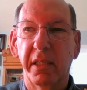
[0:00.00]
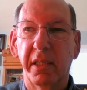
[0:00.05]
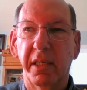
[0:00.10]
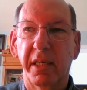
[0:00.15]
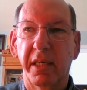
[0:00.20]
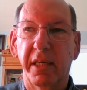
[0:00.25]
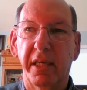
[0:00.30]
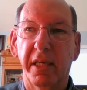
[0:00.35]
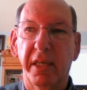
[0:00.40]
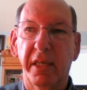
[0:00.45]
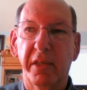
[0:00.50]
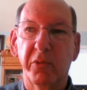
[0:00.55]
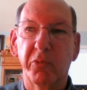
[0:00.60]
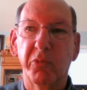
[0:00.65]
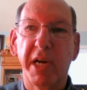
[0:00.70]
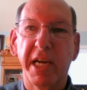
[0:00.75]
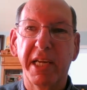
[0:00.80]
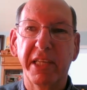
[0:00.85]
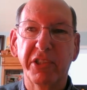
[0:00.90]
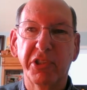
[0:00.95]

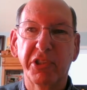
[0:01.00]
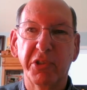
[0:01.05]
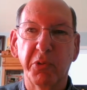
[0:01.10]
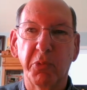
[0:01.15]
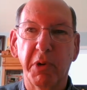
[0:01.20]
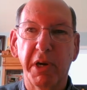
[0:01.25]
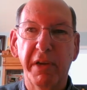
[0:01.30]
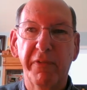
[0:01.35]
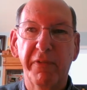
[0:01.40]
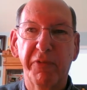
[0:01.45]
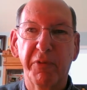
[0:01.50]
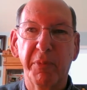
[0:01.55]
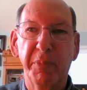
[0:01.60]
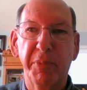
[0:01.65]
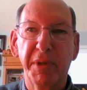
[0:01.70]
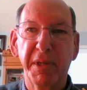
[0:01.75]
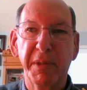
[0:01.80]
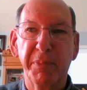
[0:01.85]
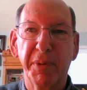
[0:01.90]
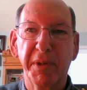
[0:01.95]
rights away from
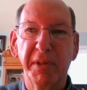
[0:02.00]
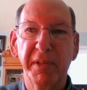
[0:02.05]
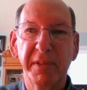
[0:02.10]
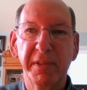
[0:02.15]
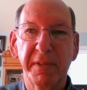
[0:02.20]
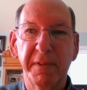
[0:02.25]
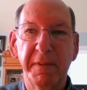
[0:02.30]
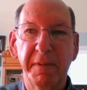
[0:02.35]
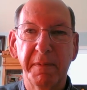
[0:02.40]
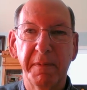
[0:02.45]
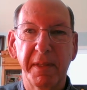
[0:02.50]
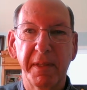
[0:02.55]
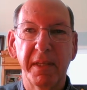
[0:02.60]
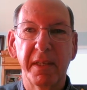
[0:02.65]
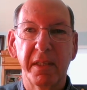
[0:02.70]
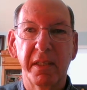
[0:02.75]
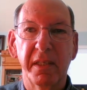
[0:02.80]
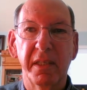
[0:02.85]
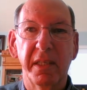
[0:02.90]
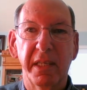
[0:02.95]
people,
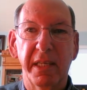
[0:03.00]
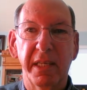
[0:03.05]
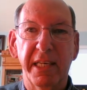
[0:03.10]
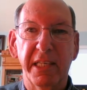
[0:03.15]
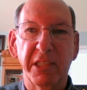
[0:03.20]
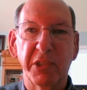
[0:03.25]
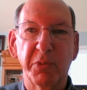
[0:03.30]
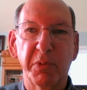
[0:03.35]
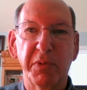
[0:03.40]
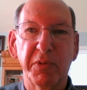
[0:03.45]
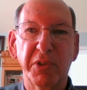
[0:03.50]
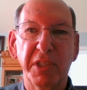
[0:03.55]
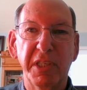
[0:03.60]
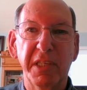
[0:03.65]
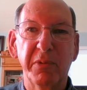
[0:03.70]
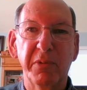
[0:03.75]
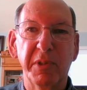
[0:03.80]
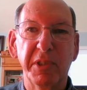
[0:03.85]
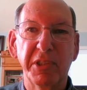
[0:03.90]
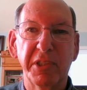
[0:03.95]
as we've
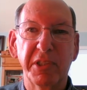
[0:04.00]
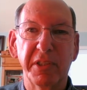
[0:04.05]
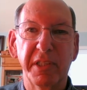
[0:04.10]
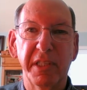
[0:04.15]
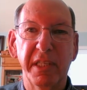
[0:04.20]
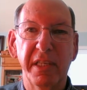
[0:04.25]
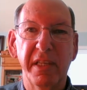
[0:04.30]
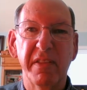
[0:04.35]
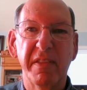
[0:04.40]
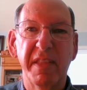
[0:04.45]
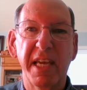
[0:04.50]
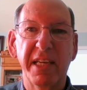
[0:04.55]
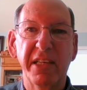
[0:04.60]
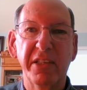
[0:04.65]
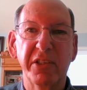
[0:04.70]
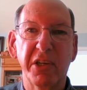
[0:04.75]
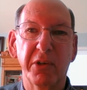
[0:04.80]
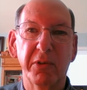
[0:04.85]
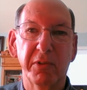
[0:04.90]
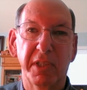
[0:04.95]
seen recently, they
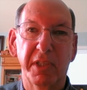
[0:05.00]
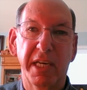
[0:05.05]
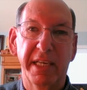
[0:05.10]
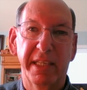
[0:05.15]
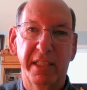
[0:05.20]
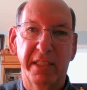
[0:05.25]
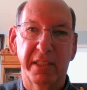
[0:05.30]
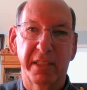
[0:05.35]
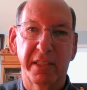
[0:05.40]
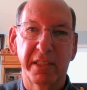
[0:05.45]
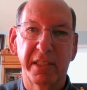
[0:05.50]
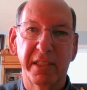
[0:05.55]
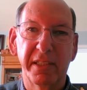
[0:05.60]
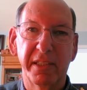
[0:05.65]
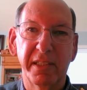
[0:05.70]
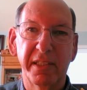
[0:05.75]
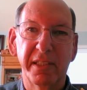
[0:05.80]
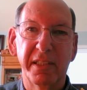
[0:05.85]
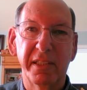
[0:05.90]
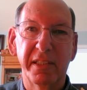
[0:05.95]
don't like it.
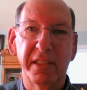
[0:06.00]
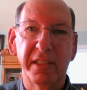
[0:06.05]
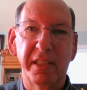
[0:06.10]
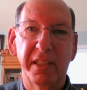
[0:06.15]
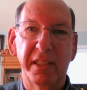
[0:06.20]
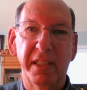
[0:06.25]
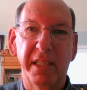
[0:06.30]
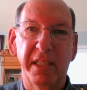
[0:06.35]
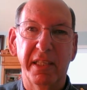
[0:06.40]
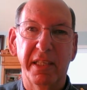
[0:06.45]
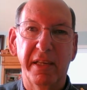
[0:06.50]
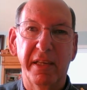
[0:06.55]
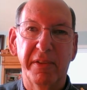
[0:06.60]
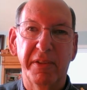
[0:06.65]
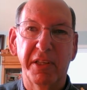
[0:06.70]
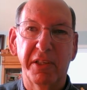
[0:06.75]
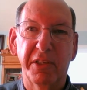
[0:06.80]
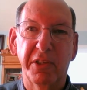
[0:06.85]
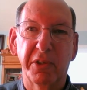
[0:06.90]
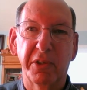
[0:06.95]
And I
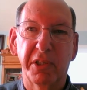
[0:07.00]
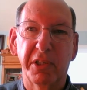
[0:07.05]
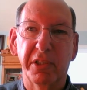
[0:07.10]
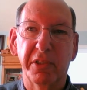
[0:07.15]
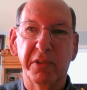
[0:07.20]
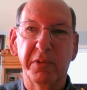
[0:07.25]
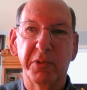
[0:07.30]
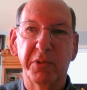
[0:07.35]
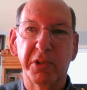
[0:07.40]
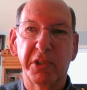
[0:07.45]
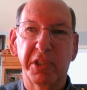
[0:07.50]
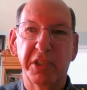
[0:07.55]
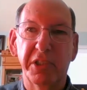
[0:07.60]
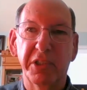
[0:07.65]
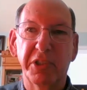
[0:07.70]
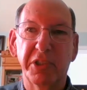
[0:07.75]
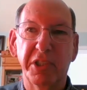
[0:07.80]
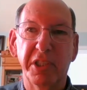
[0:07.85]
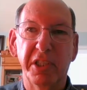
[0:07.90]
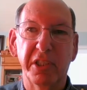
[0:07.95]
think you're
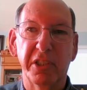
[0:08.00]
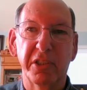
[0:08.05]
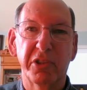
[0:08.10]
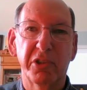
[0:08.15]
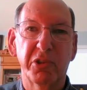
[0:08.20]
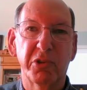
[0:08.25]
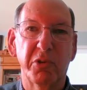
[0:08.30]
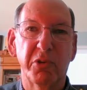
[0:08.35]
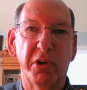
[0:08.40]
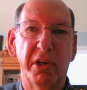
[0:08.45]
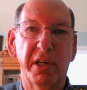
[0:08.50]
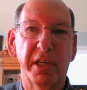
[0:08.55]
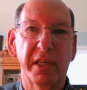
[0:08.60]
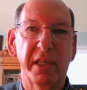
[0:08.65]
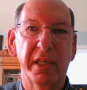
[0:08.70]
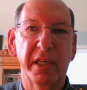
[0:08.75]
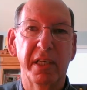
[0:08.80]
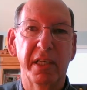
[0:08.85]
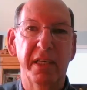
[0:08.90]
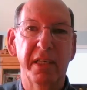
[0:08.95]
gonna see a
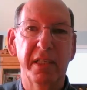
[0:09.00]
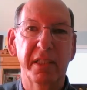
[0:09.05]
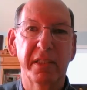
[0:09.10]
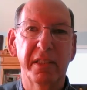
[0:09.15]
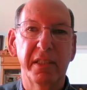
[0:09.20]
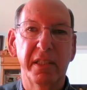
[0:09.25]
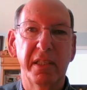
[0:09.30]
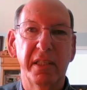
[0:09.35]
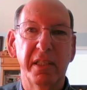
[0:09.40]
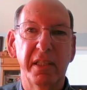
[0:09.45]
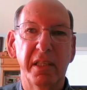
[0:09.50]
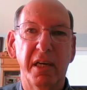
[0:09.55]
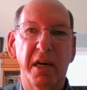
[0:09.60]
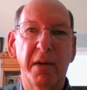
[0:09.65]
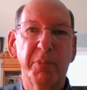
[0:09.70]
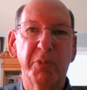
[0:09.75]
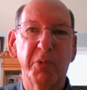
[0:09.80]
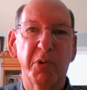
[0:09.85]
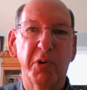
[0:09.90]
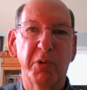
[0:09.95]
strong
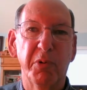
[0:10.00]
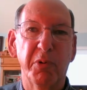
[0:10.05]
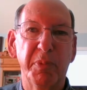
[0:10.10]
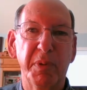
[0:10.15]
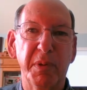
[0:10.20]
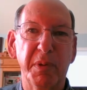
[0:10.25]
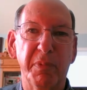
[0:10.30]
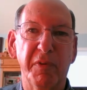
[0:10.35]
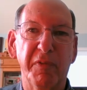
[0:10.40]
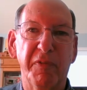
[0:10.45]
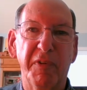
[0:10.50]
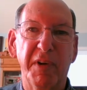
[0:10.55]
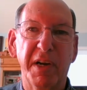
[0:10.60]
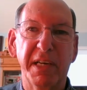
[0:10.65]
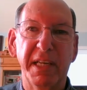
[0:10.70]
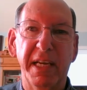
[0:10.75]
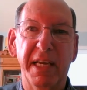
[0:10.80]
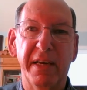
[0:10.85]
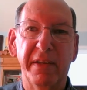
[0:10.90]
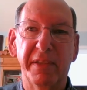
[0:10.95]
uproar when people
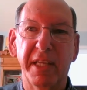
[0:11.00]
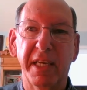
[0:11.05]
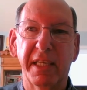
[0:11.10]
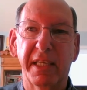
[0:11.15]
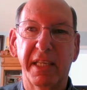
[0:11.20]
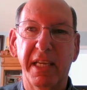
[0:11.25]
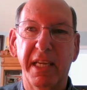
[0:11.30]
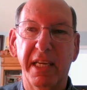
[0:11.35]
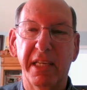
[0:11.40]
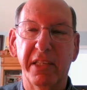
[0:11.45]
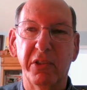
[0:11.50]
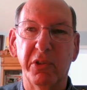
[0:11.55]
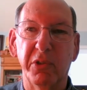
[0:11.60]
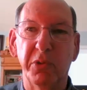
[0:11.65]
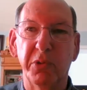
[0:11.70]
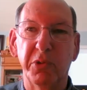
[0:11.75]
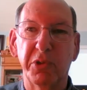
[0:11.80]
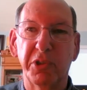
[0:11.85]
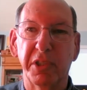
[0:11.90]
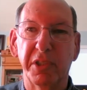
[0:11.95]
find out they can't
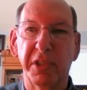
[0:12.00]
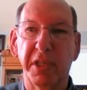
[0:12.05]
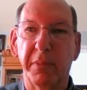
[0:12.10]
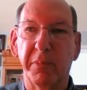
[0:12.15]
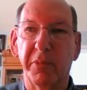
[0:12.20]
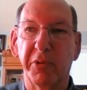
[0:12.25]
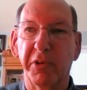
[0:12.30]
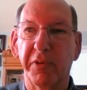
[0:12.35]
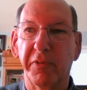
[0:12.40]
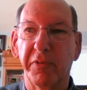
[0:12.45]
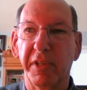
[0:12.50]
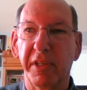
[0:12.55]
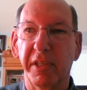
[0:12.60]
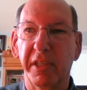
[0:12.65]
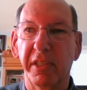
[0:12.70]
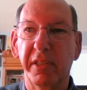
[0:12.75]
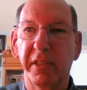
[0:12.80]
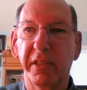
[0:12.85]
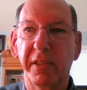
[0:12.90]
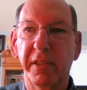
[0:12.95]
use a number of
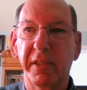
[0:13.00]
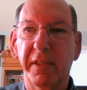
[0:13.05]
the